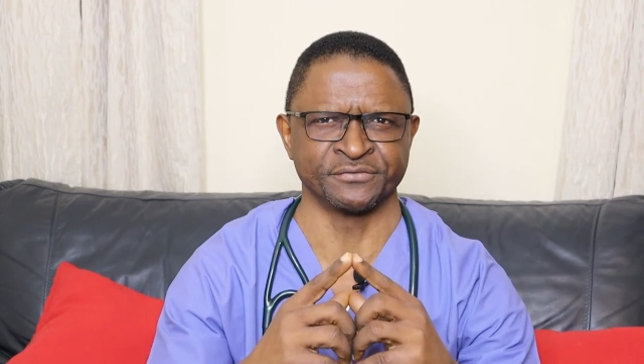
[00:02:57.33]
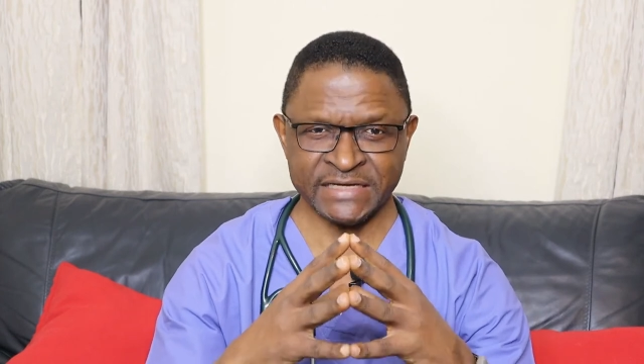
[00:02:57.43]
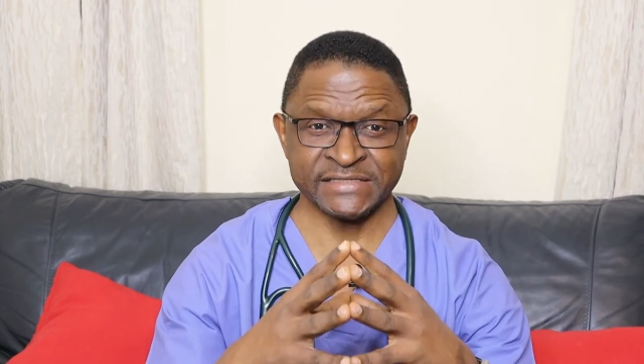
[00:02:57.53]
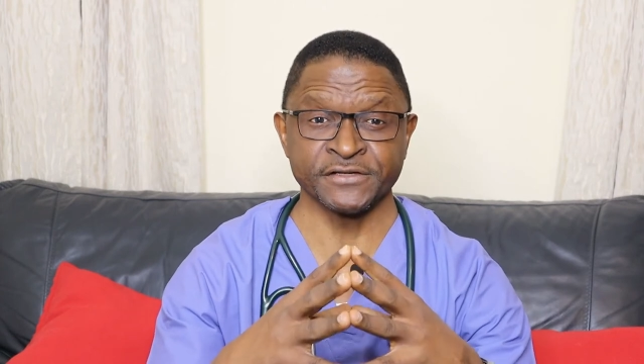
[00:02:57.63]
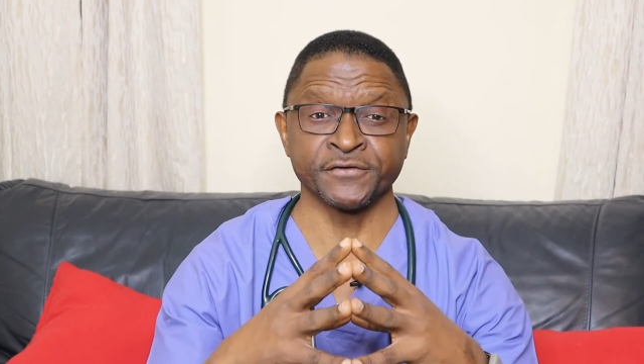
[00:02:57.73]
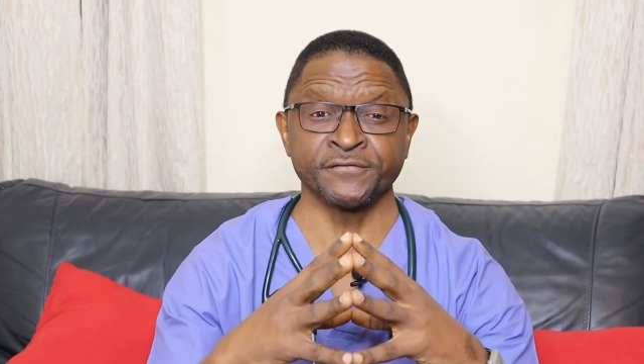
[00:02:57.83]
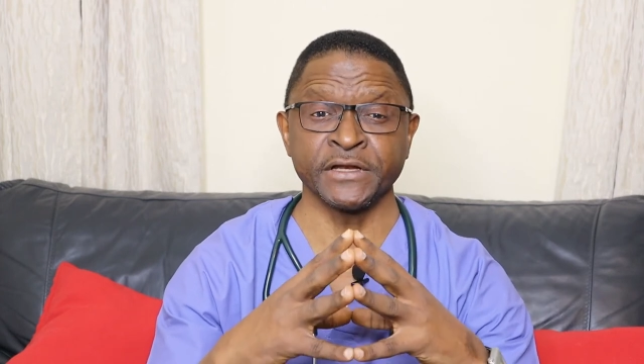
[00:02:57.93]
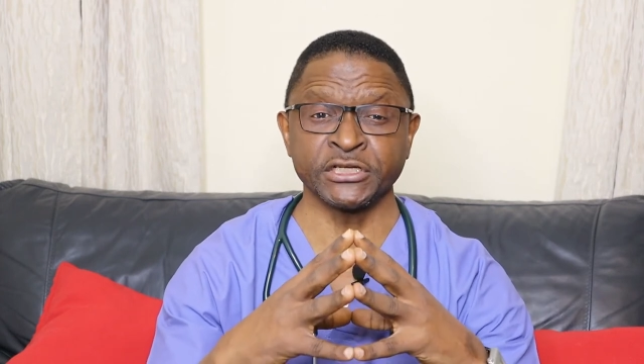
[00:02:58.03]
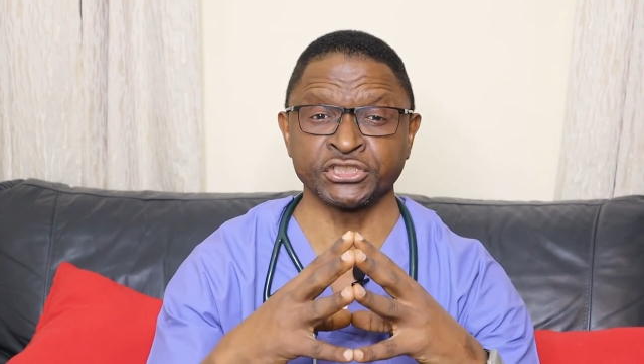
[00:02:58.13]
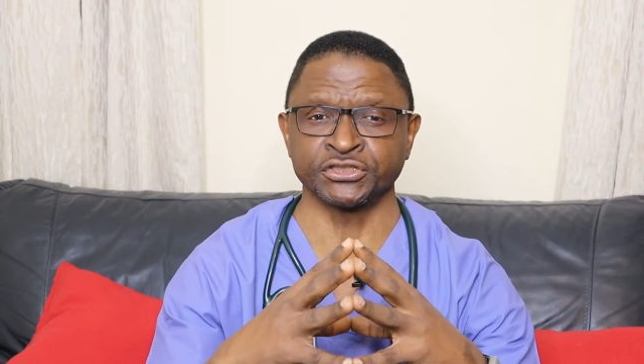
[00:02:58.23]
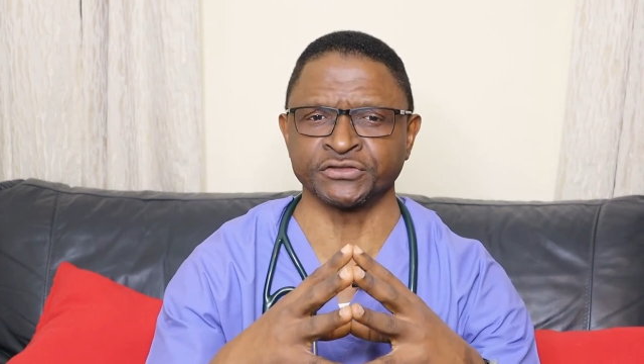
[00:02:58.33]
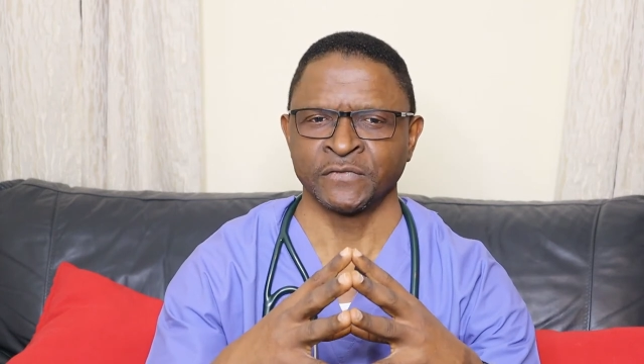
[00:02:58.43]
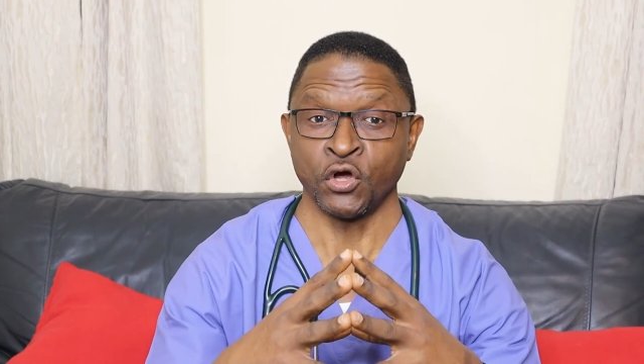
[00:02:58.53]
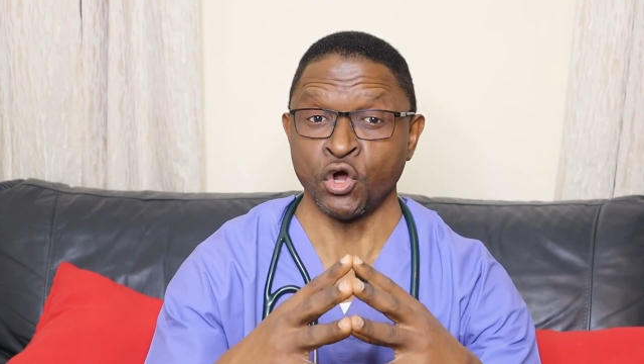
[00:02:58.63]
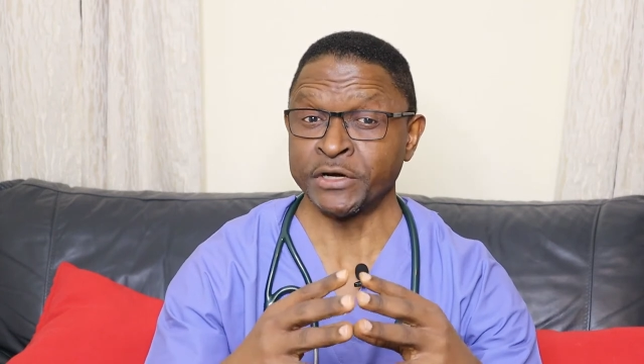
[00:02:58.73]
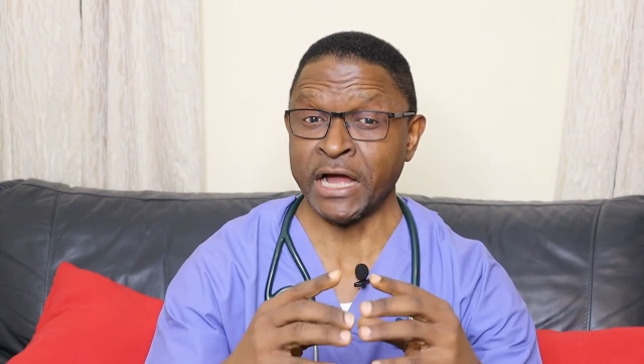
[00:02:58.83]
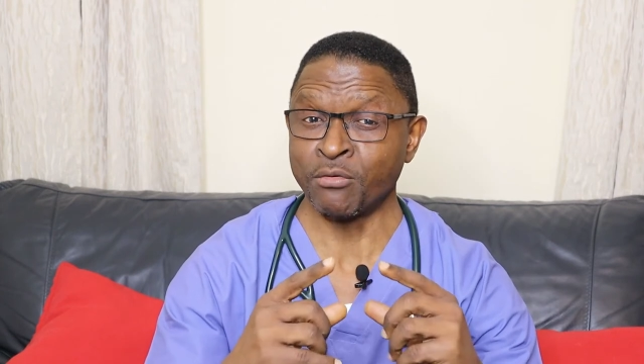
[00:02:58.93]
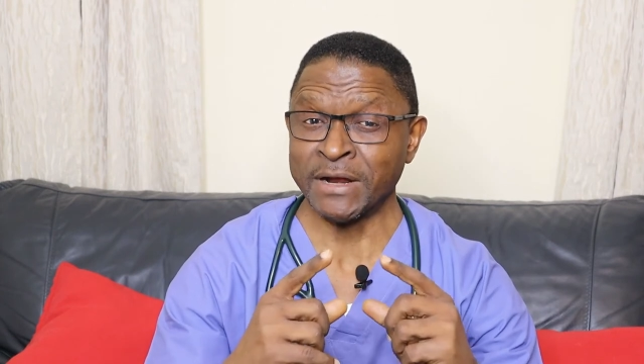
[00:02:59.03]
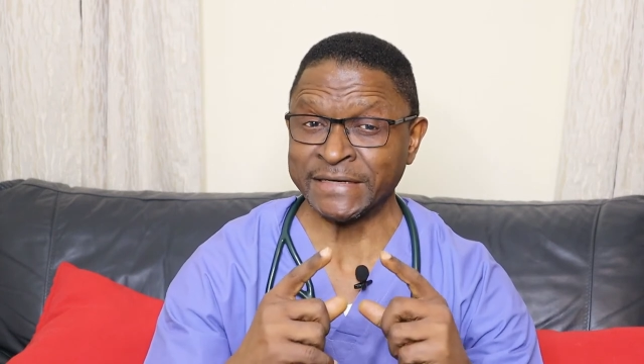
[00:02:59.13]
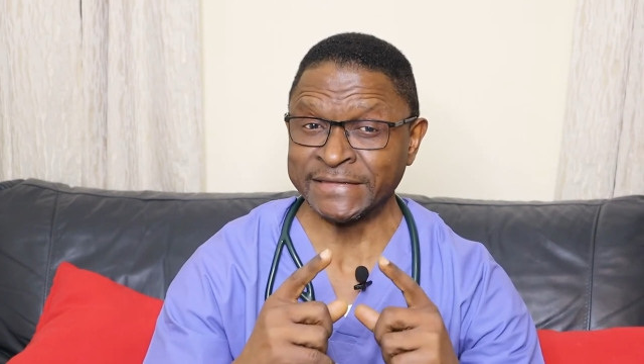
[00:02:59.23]
As a reflection on
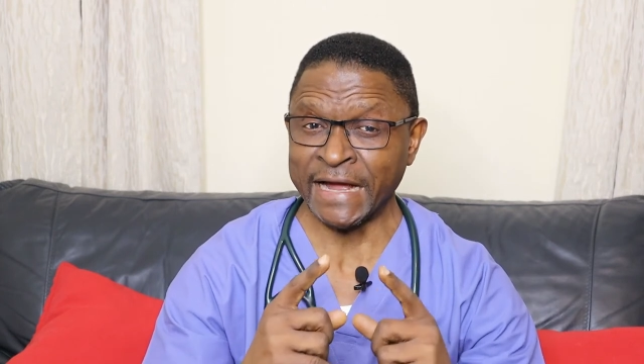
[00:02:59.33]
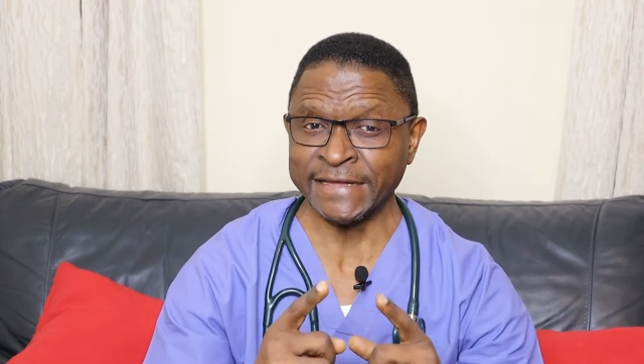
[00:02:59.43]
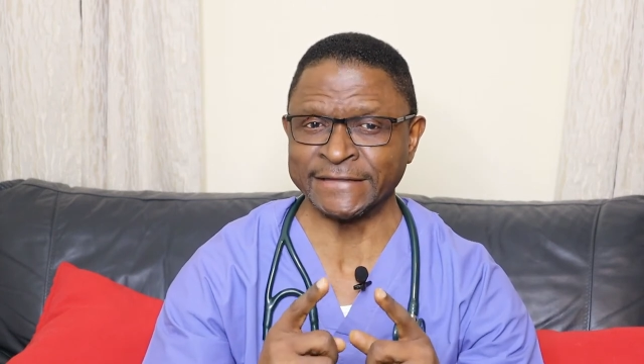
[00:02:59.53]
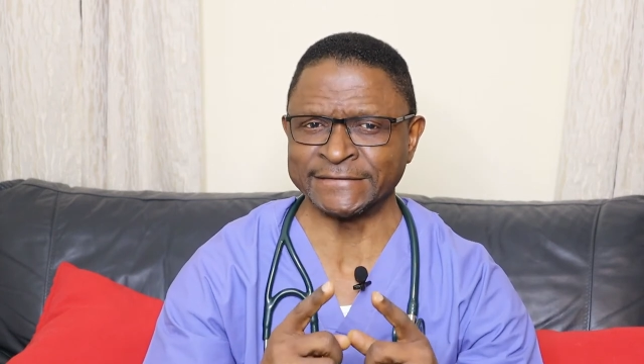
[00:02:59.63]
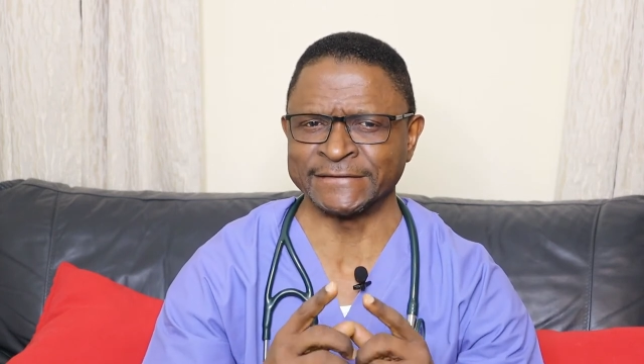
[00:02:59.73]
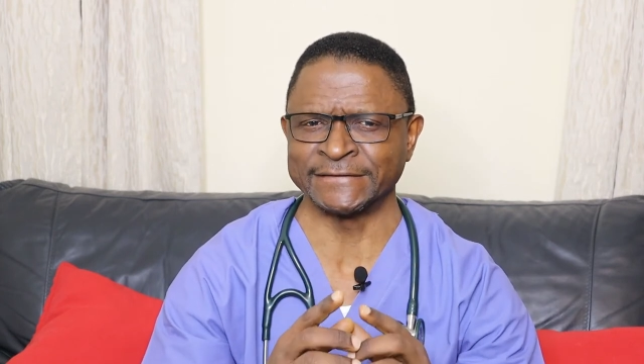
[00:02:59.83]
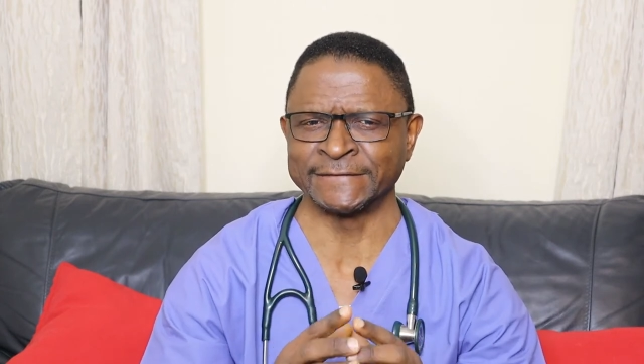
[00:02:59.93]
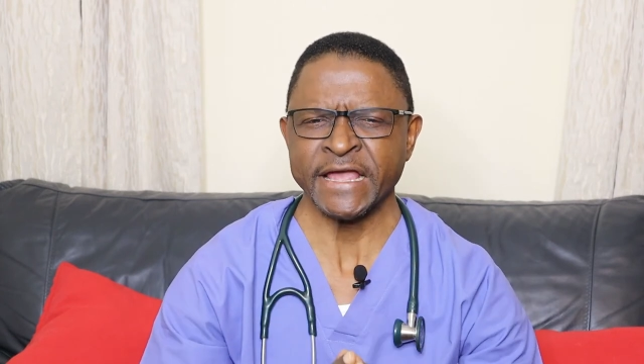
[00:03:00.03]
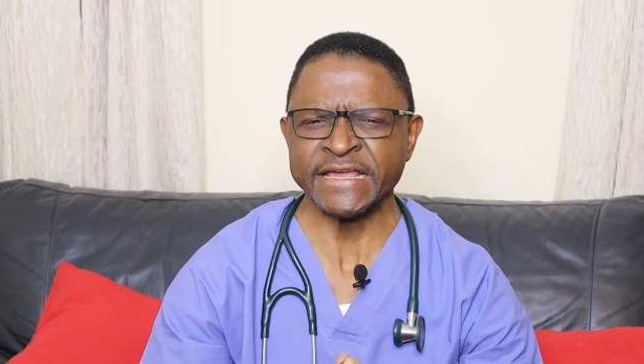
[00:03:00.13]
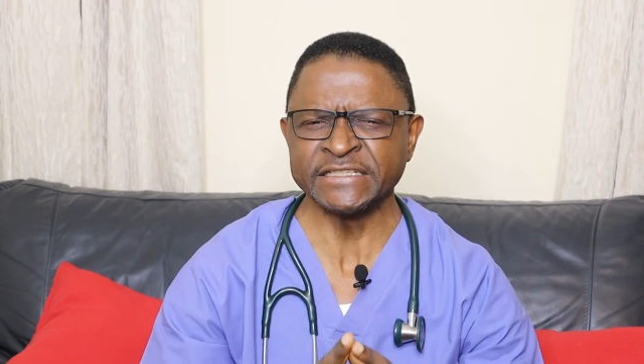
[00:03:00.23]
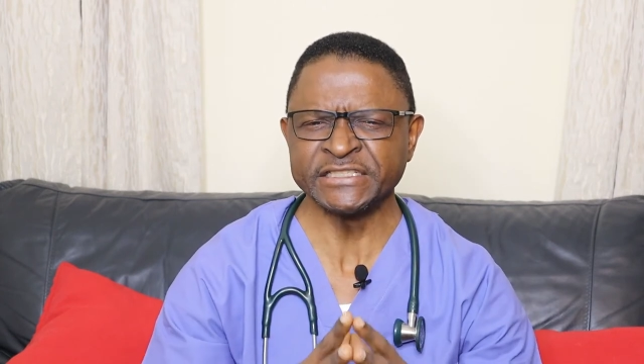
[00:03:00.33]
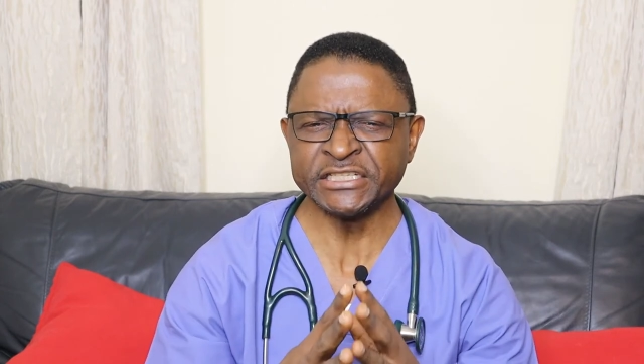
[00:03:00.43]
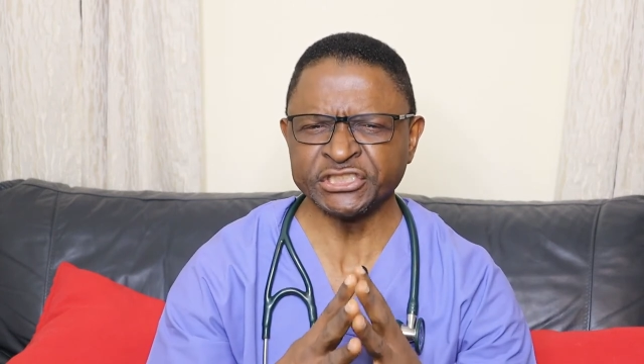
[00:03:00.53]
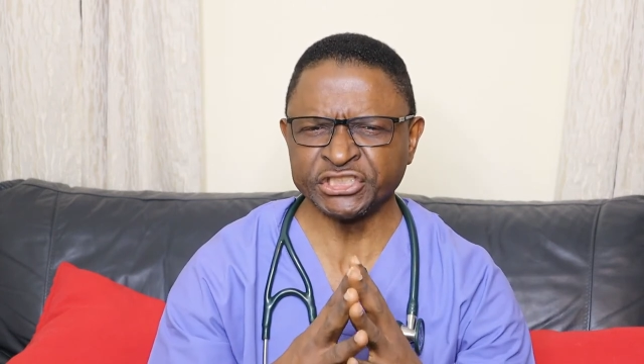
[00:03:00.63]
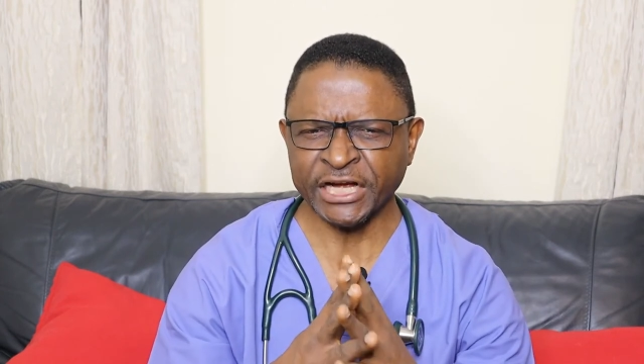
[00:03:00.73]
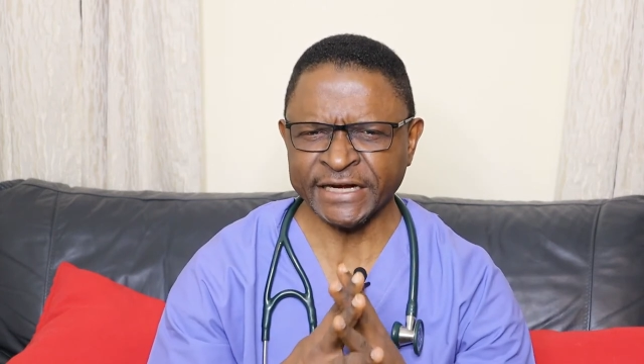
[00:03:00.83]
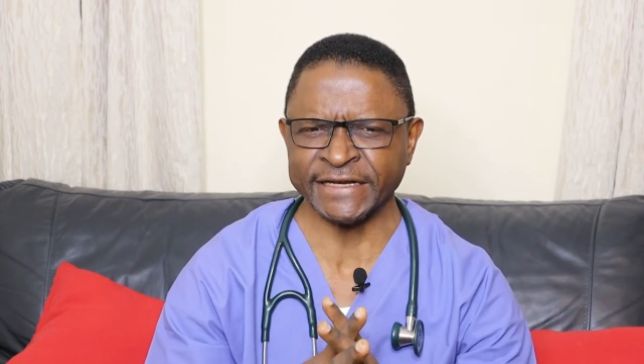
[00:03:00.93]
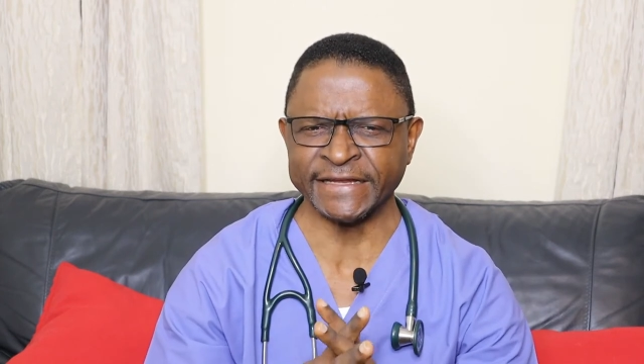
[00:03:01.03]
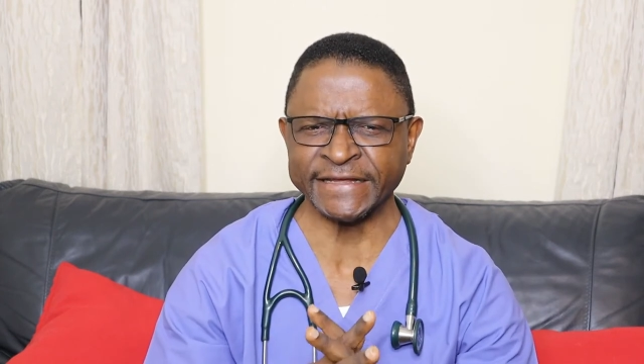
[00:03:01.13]
our diet, in this channel